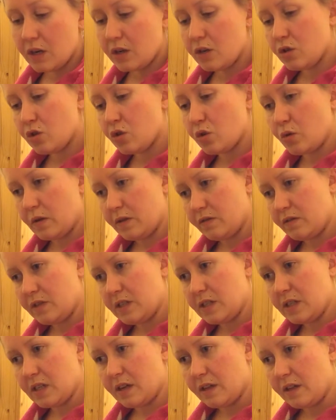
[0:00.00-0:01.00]
So I've
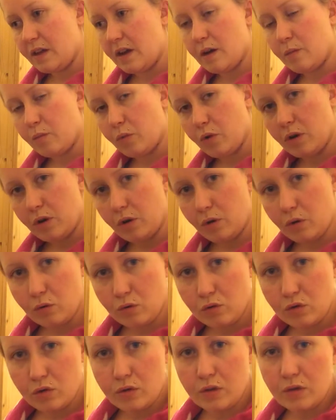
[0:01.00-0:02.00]
decided I'm gonna go
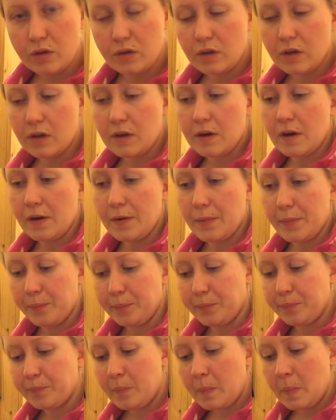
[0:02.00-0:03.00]
to
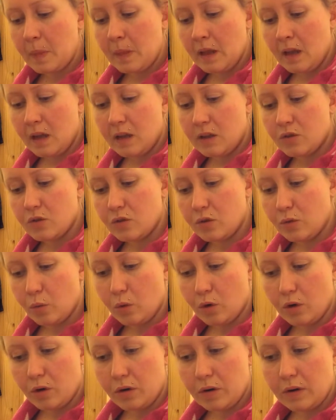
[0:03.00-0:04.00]
the
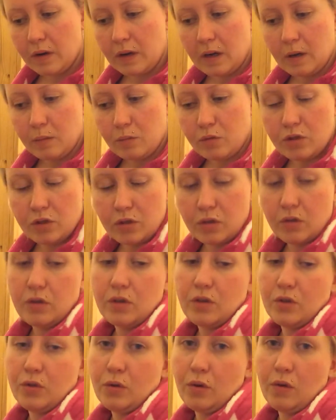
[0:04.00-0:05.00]
work, and I'm just
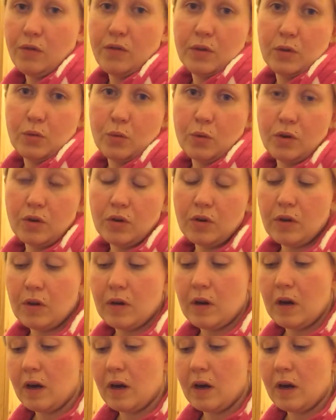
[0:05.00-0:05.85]
gonna do office work.